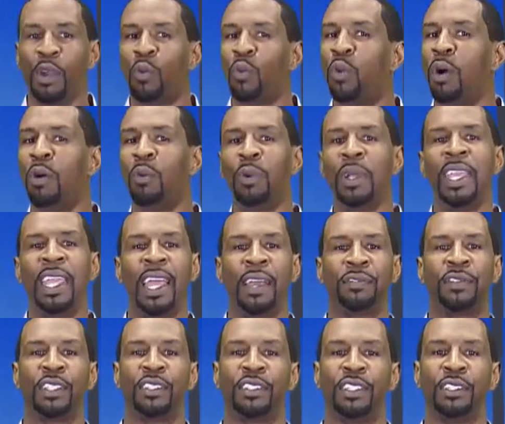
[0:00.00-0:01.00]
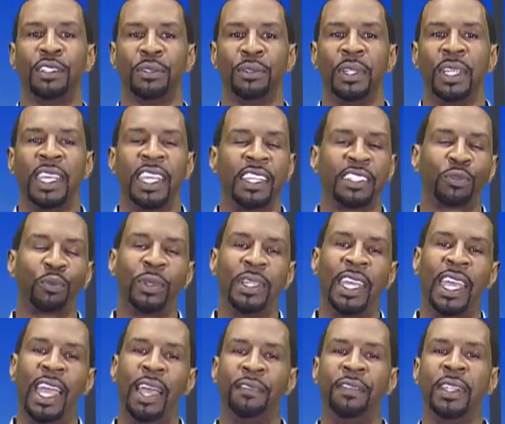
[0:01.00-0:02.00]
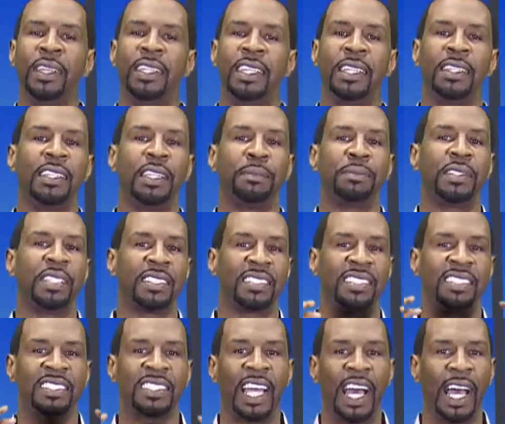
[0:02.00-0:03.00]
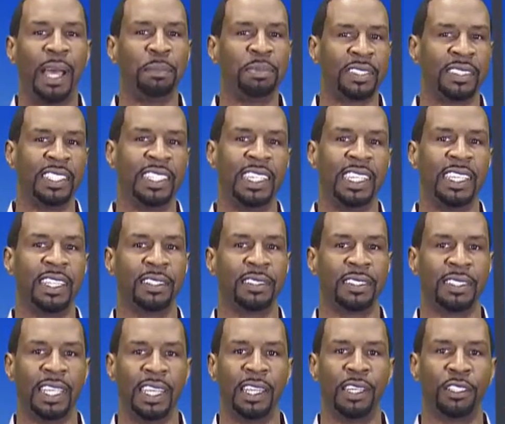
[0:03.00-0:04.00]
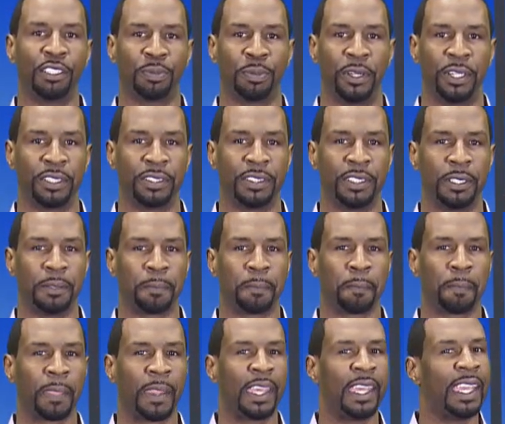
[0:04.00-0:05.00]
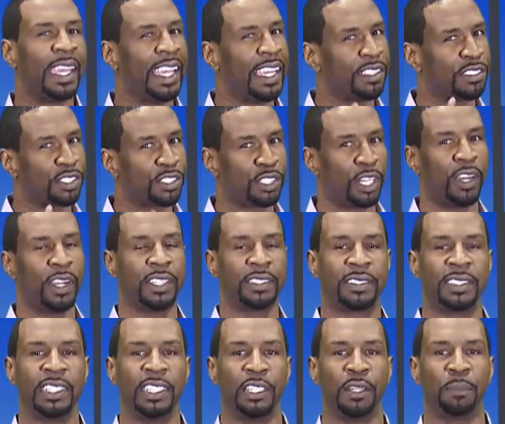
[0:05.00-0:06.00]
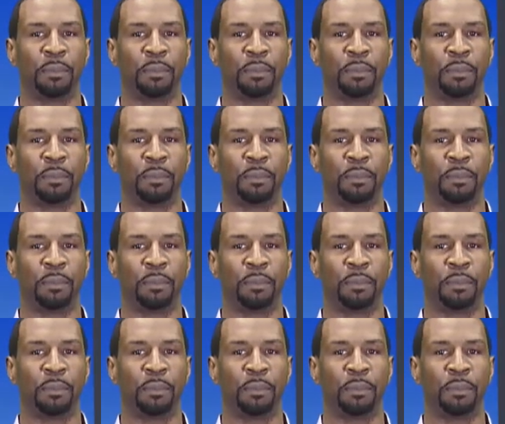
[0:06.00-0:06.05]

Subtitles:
What we have to do is we have to get them to stop seeing a salesperson and start seeing a